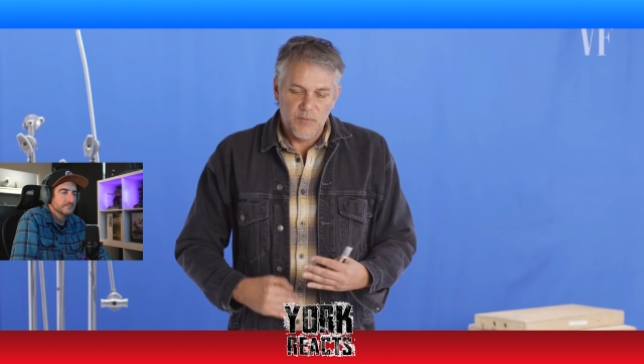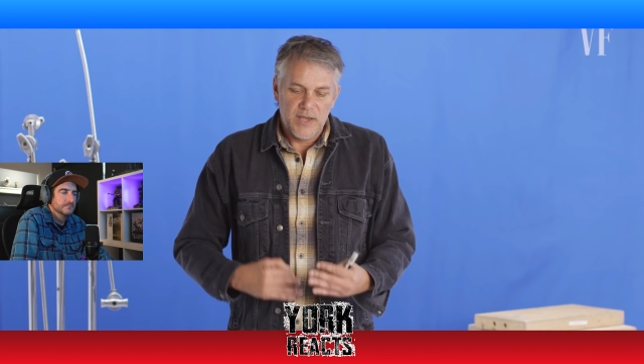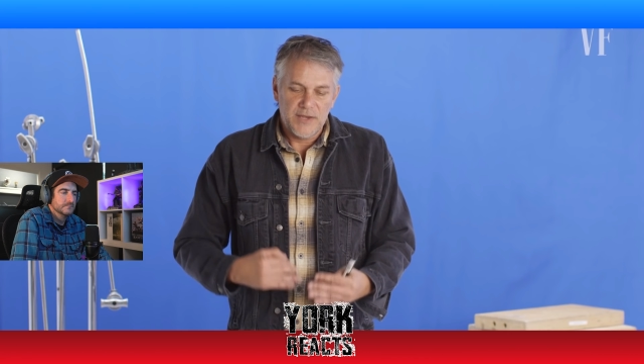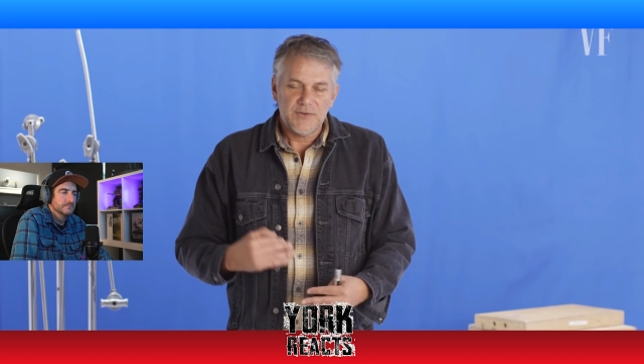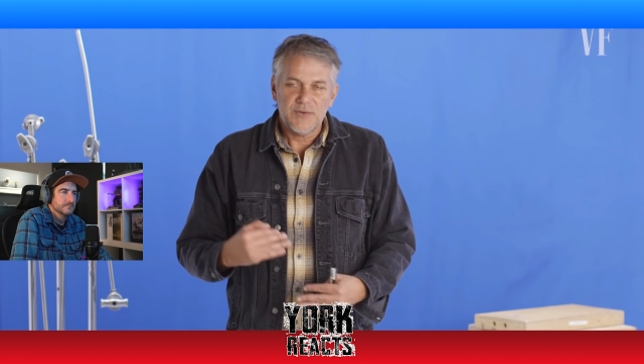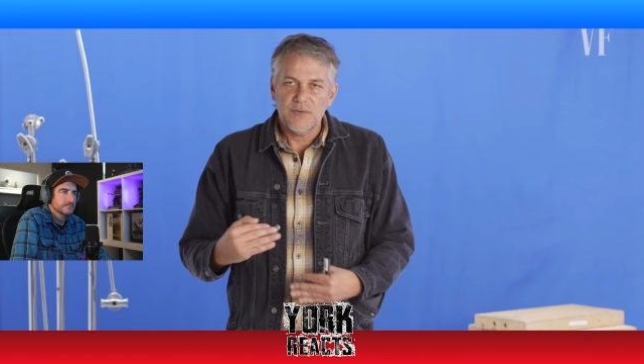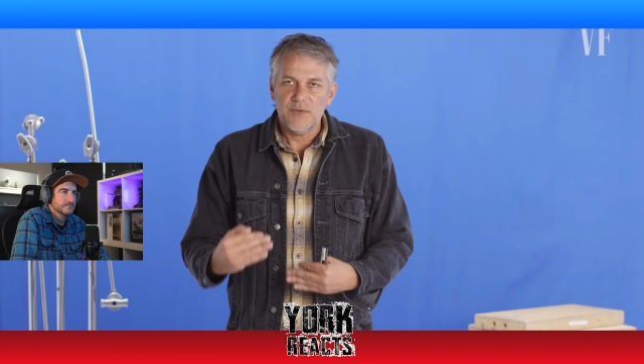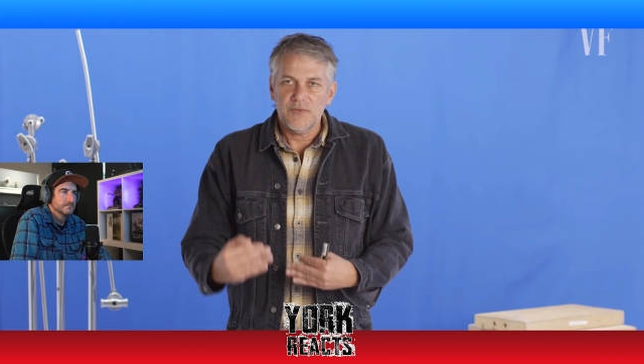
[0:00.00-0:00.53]
a
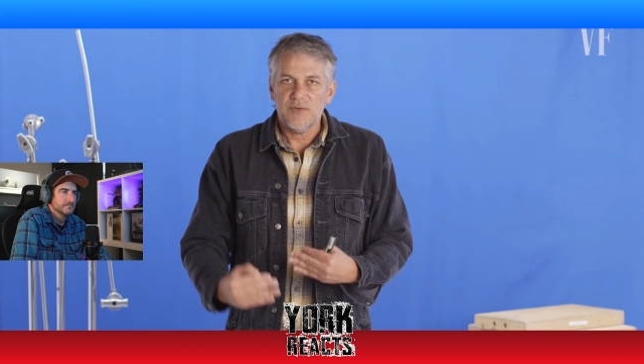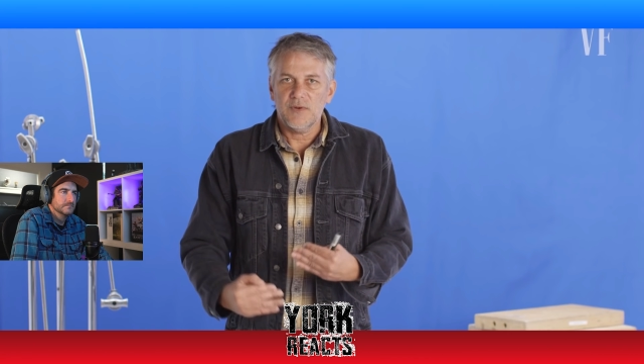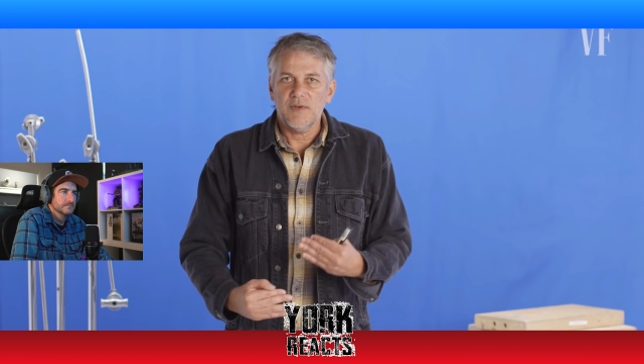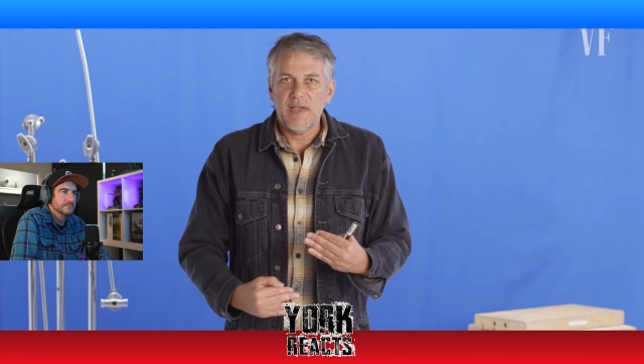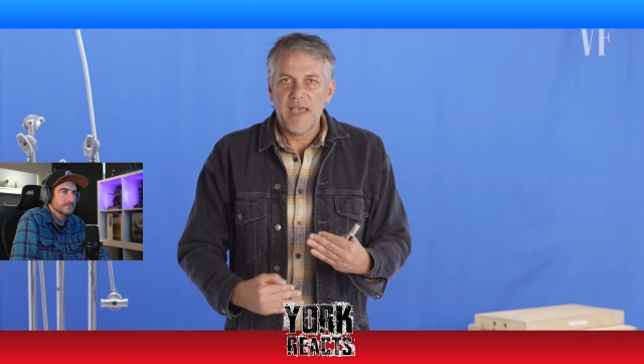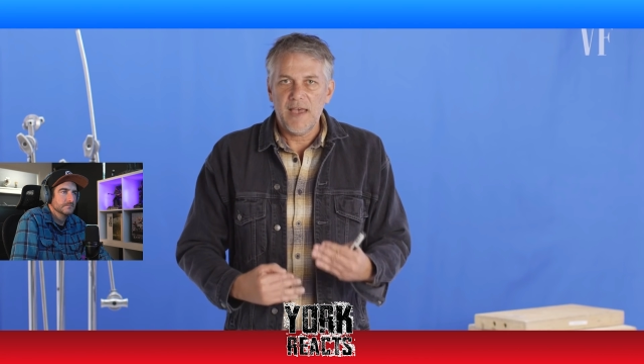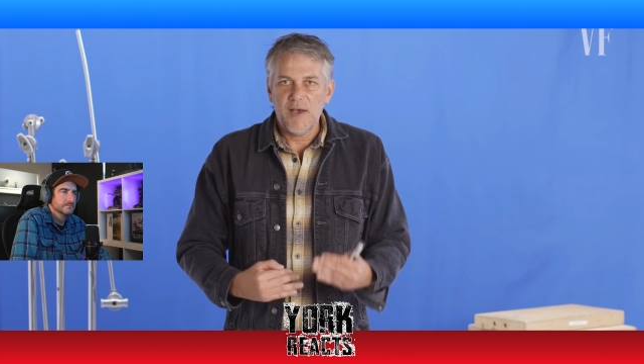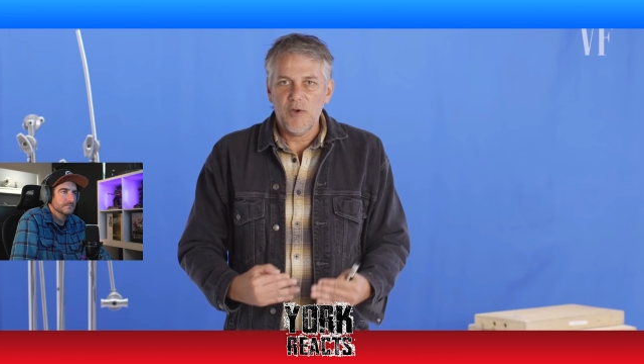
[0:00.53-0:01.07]
way to sort
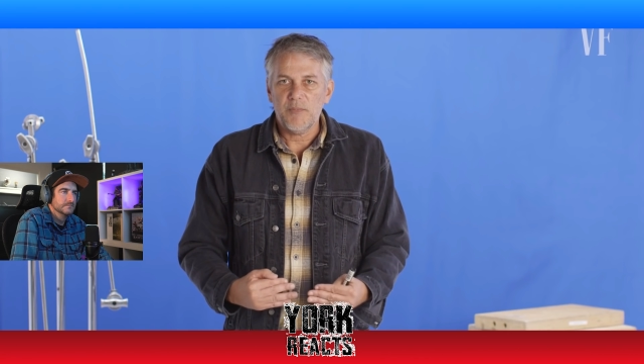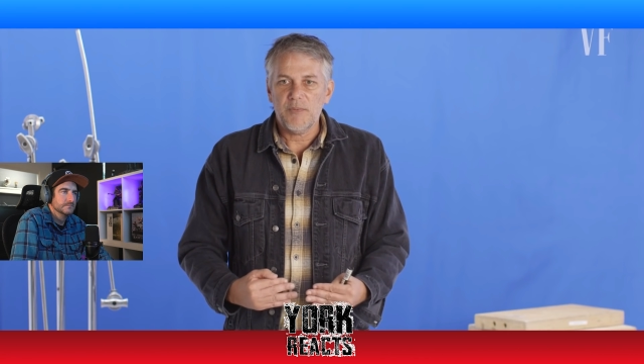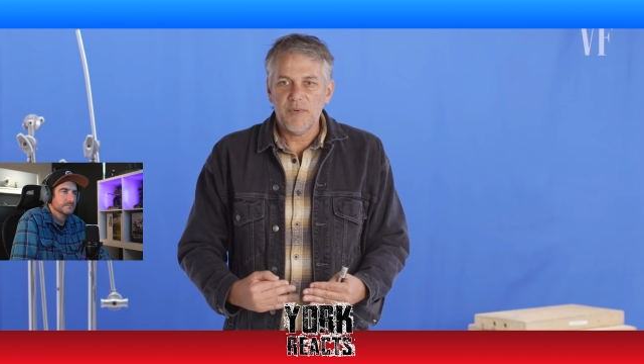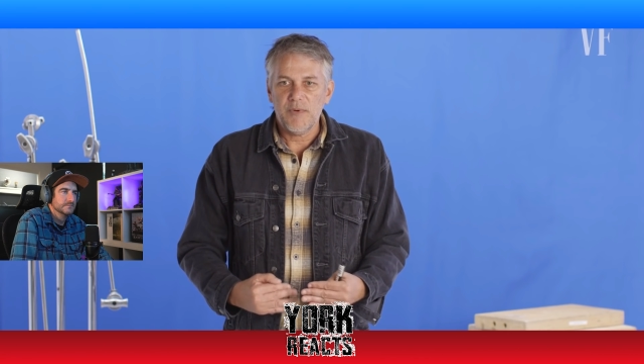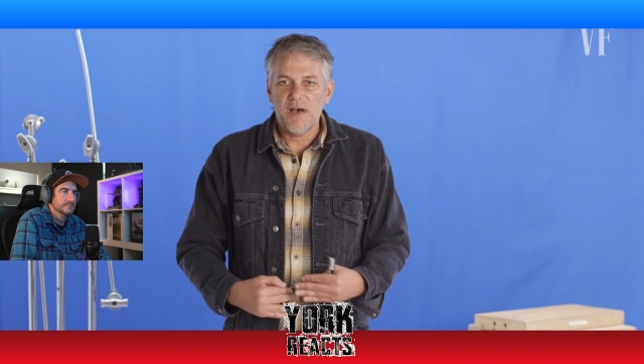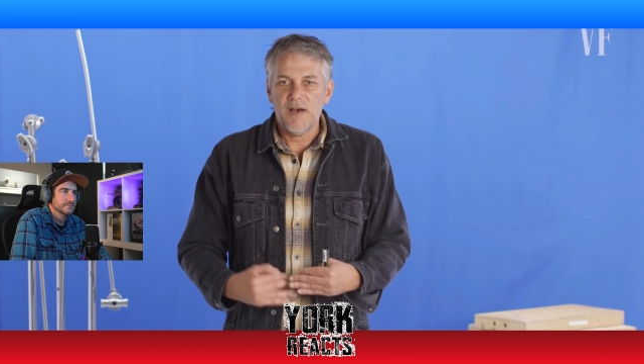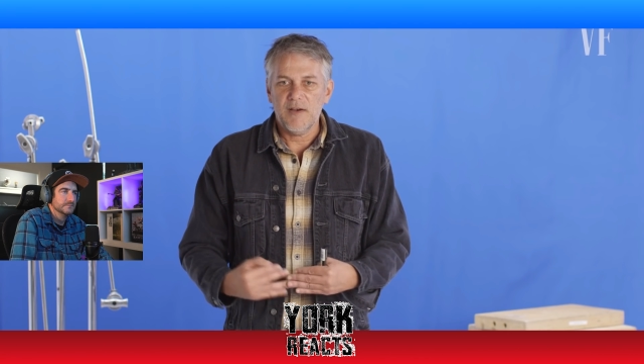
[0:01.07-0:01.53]
of help